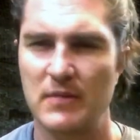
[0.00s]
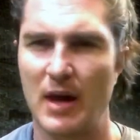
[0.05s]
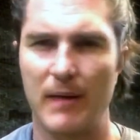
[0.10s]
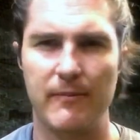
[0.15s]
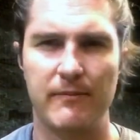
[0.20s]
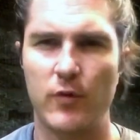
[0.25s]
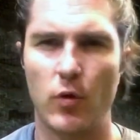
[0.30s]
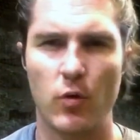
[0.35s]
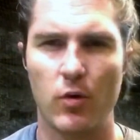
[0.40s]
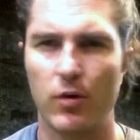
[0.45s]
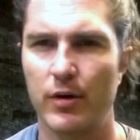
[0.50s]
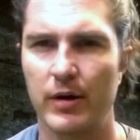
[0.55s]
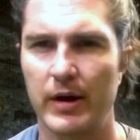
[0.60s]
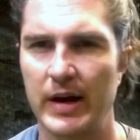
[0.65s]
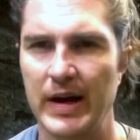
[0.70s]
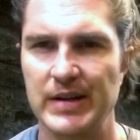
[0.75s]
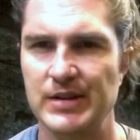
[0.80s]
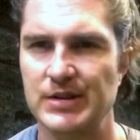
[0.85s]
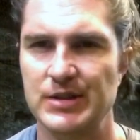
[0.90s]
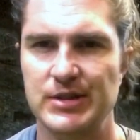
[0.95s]
I'm for or
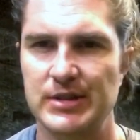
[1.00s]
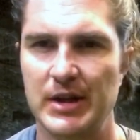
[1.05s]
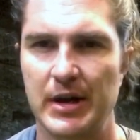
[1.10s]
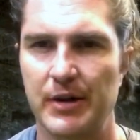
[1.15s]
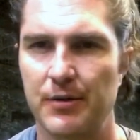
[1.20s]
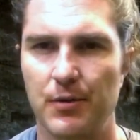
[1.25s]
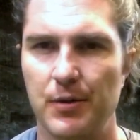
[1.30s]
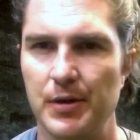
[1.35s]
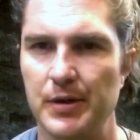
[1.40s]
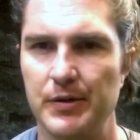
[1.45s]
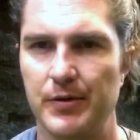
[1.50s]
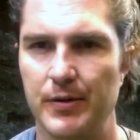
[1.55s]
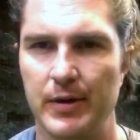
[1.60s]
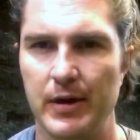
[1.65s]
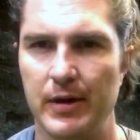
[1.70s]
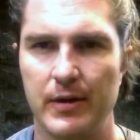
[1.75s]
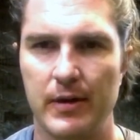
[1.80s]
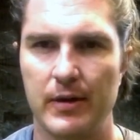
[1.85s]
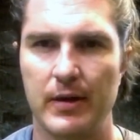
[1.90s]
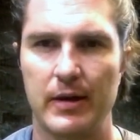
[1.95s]
against steroids or
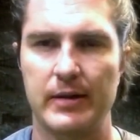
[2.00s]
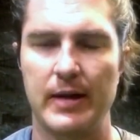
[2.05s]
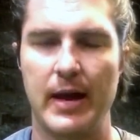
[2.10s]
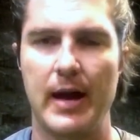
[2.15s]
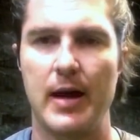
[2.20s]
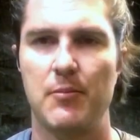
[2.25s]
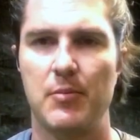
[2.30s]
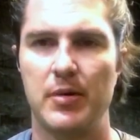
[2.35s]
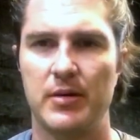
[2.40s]
anything like that,